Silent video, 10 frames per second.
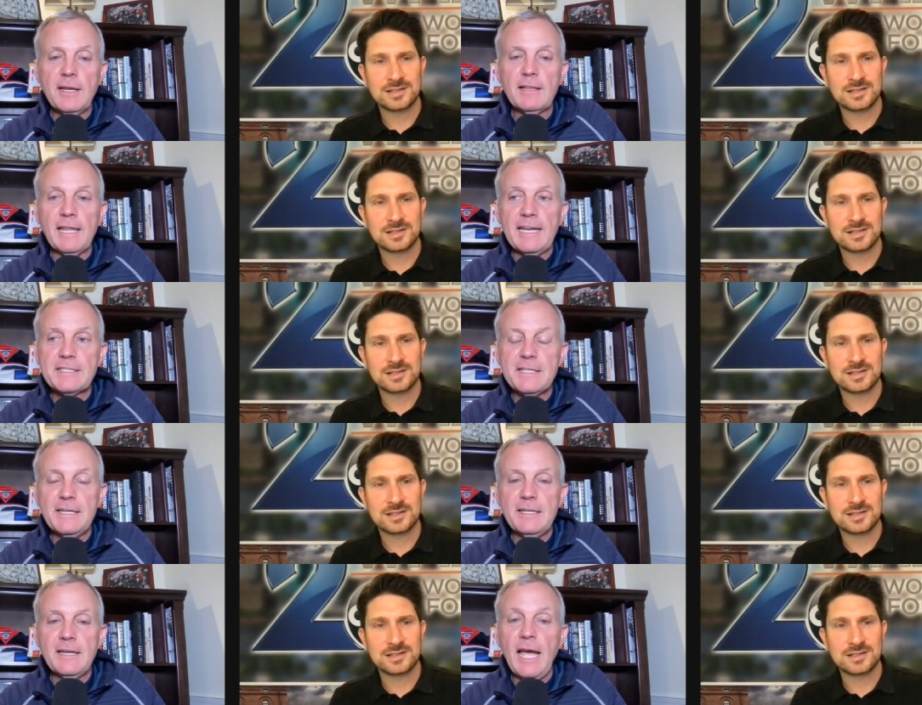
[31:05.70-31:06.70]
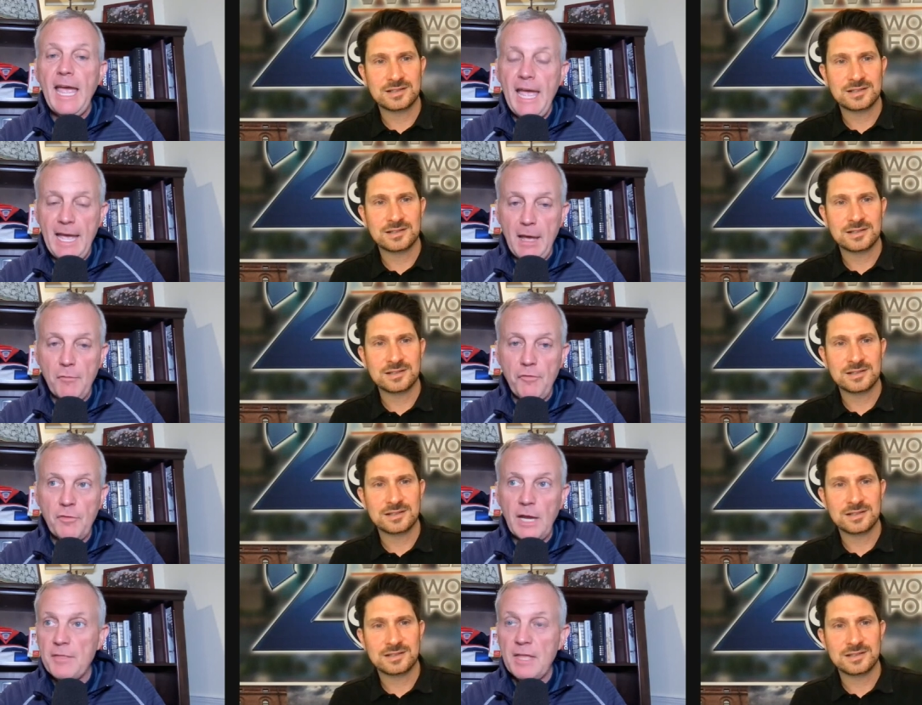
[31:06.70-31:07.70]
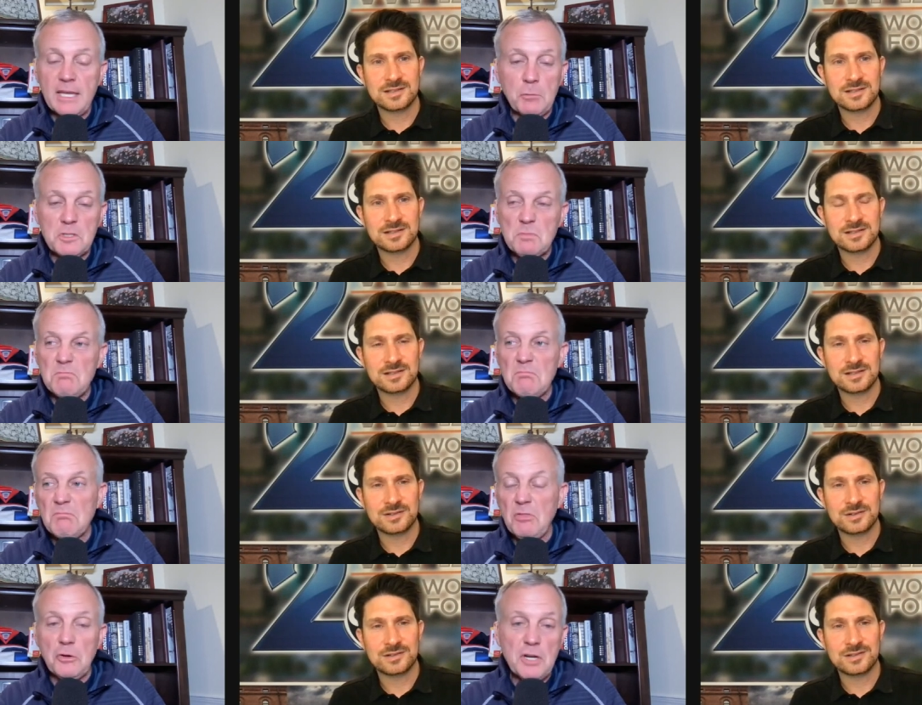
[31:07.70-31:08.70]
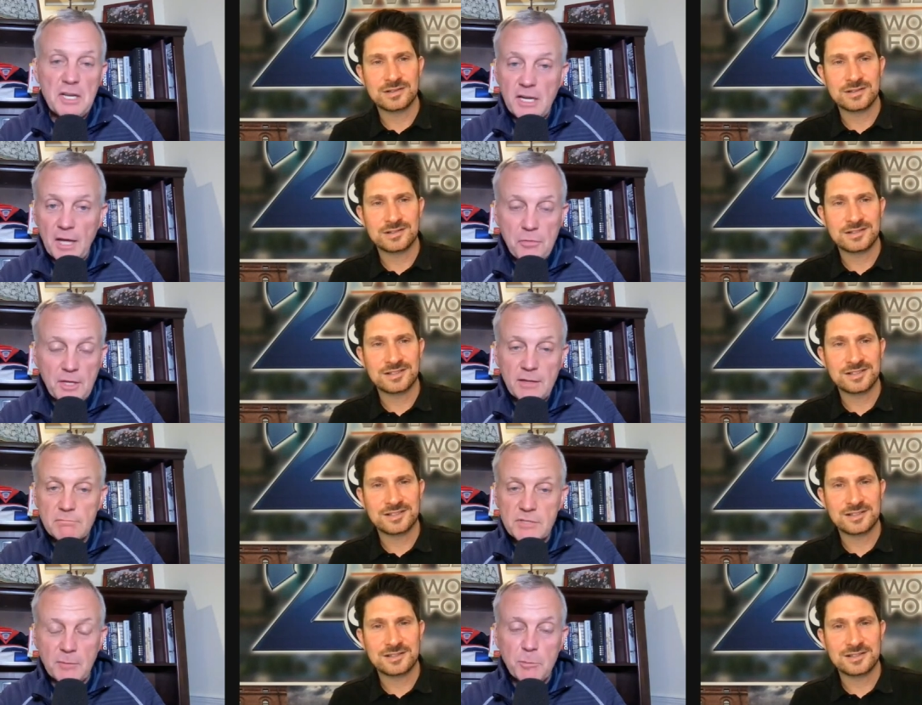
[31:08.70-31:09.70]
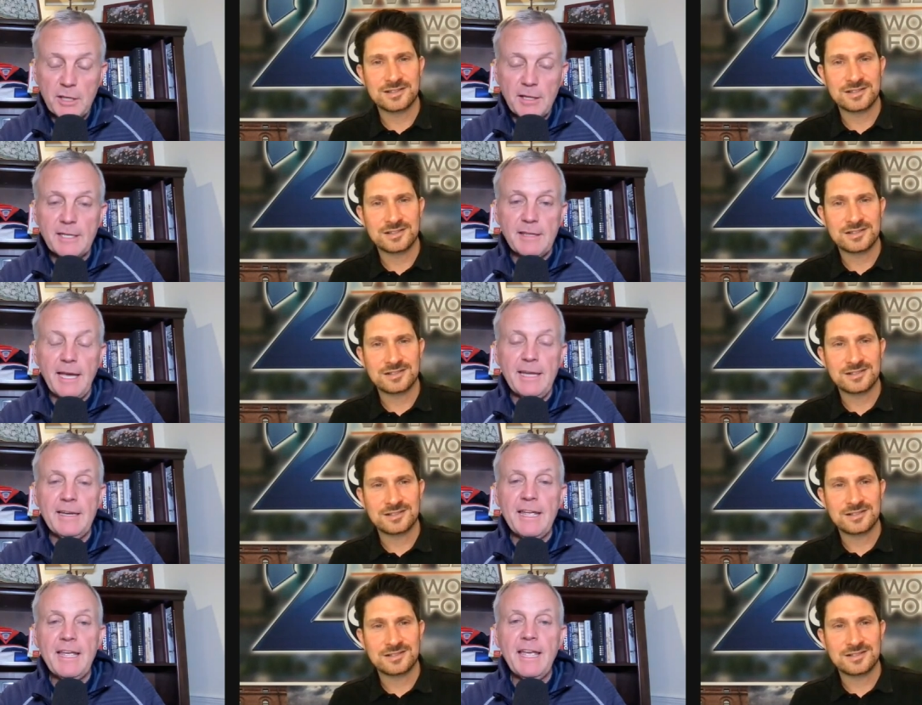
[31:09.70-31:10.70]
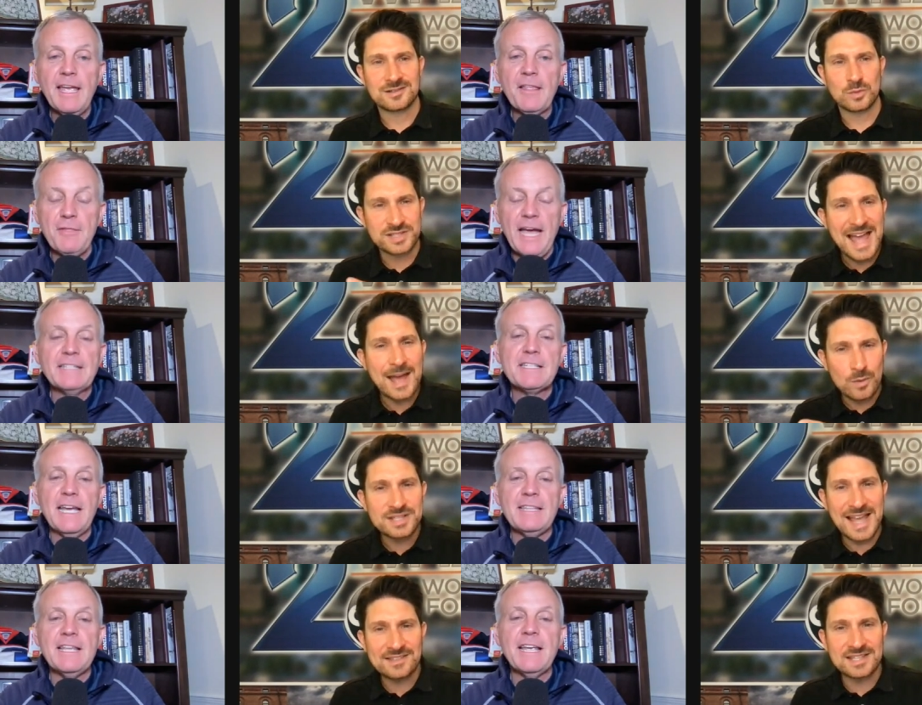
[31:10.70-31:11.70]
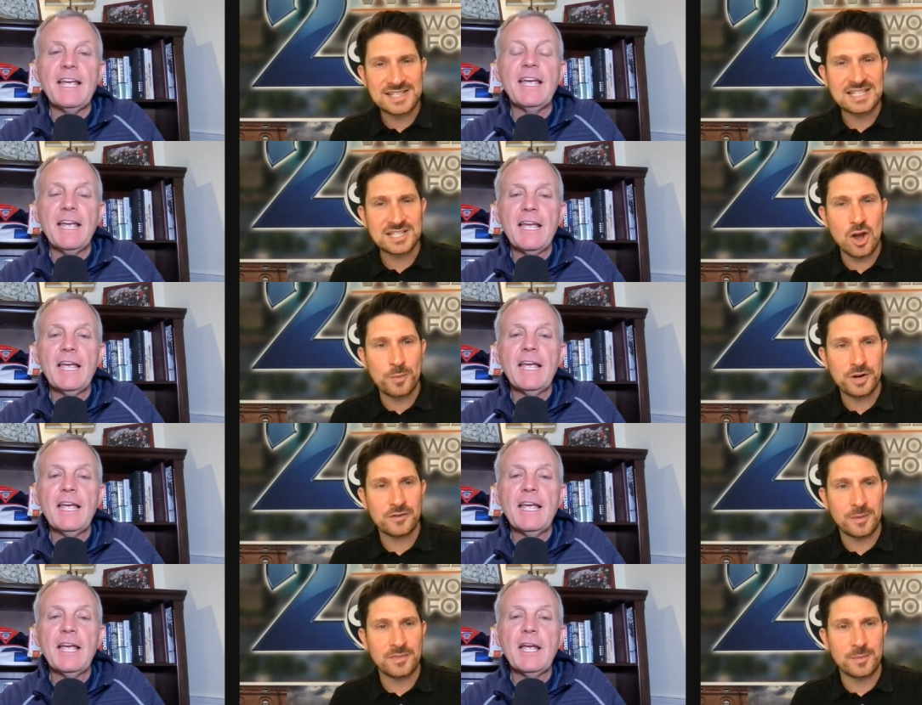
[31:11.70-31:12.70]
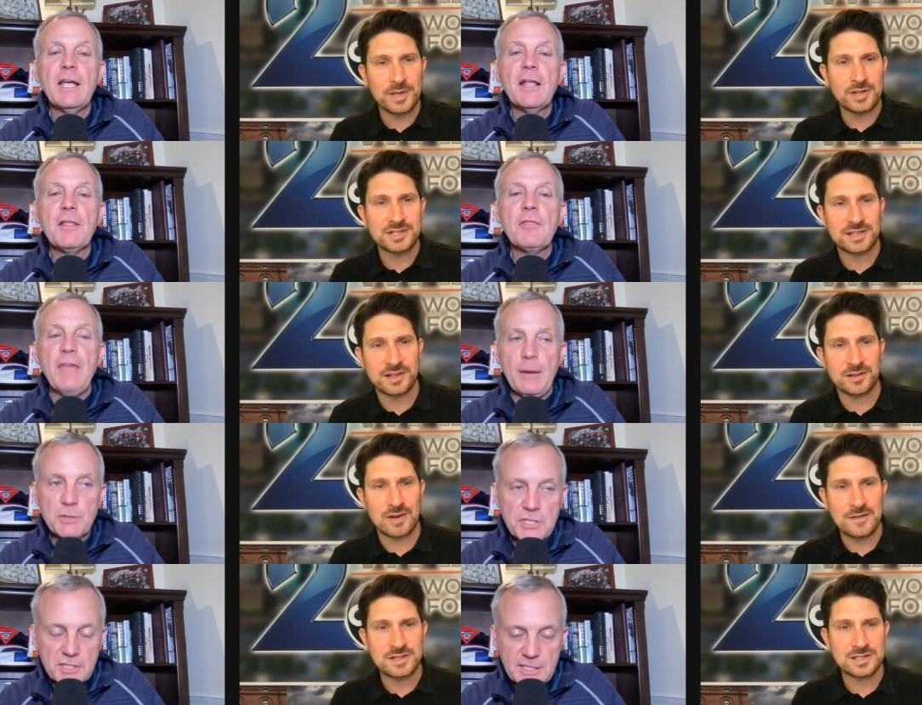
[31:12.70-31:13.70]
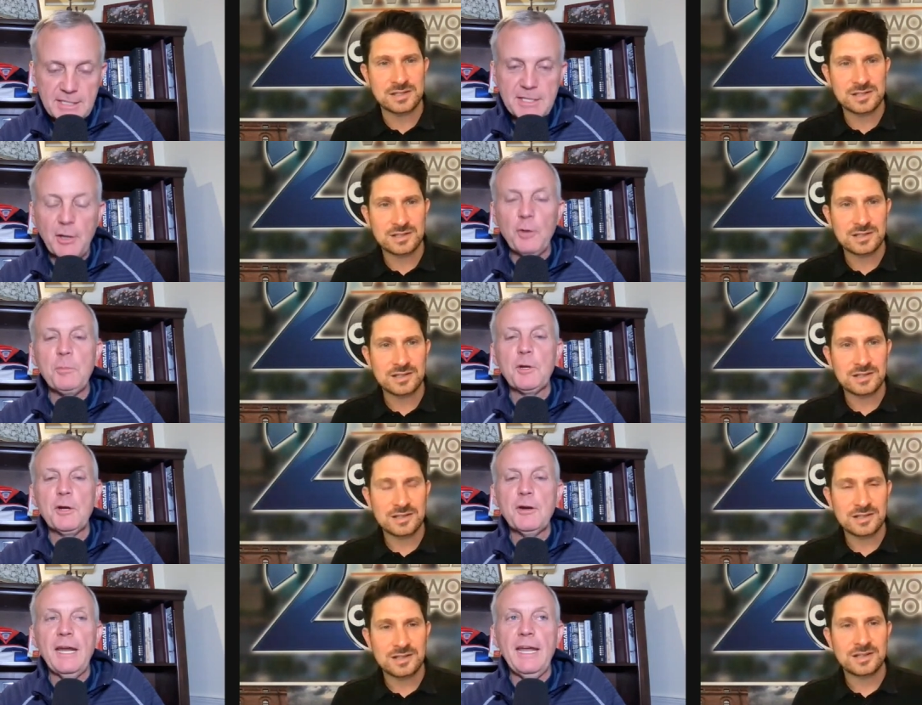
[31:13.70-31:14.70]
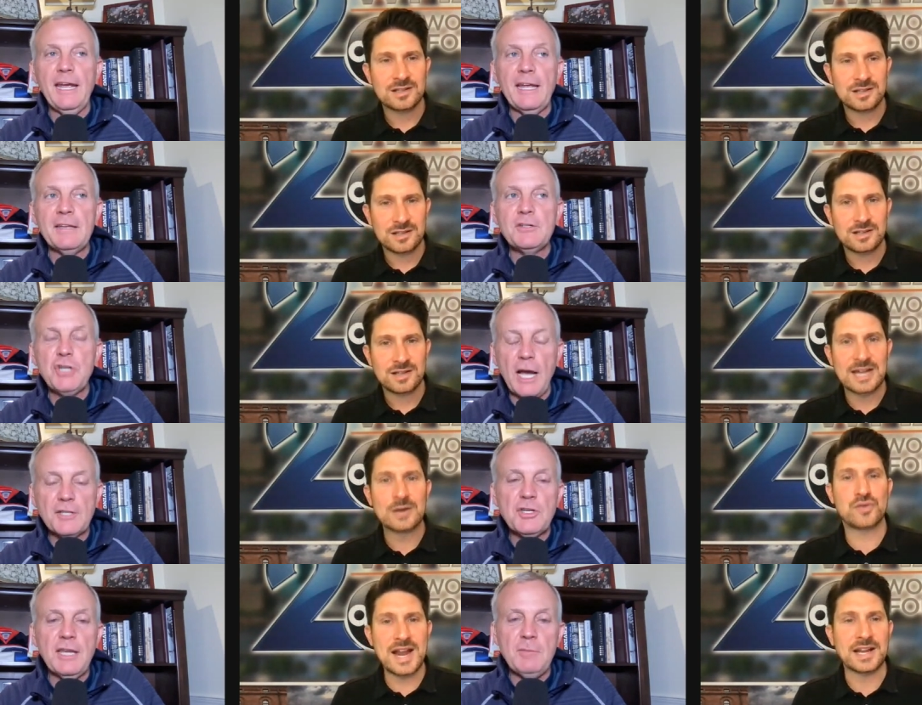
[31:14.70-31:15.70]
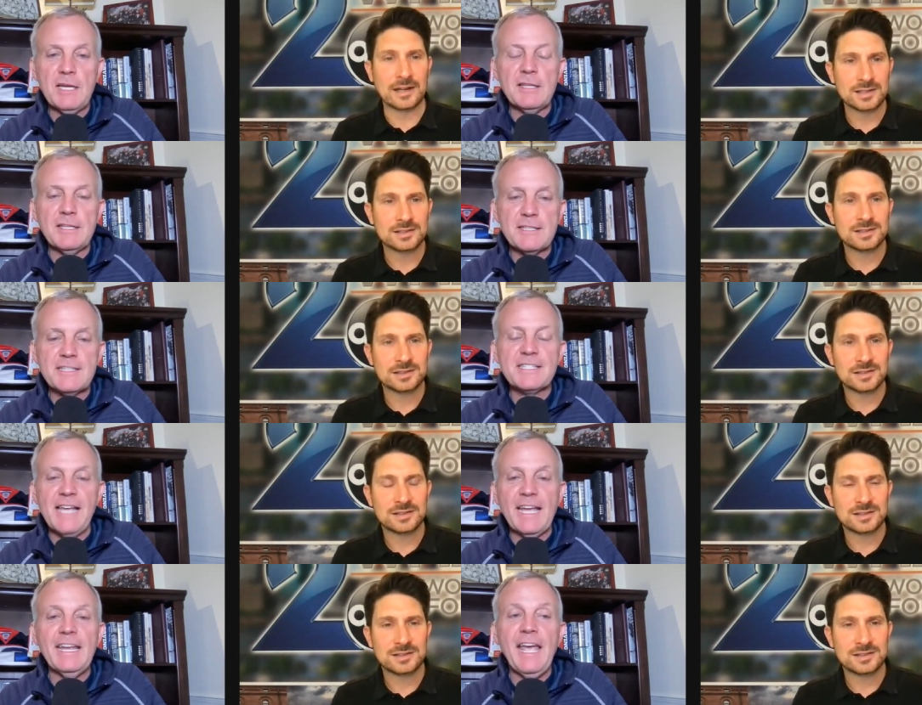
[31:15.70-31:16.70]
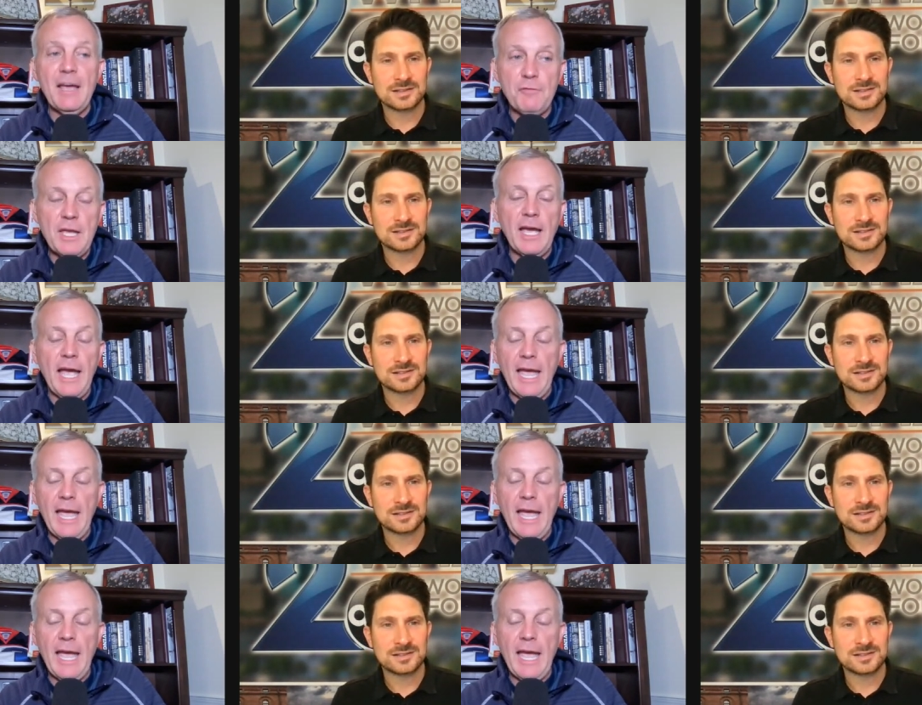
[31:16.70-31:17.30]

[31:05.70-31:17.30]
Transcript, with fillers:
Speaker 1: lasted a half. I think it was 30 to nothing, something like that. Was That's, that was that
Speaker 2: the season opener? The the Bills at that was the season
Speaker 1: opener, and Josh came in in the second half. Yeah,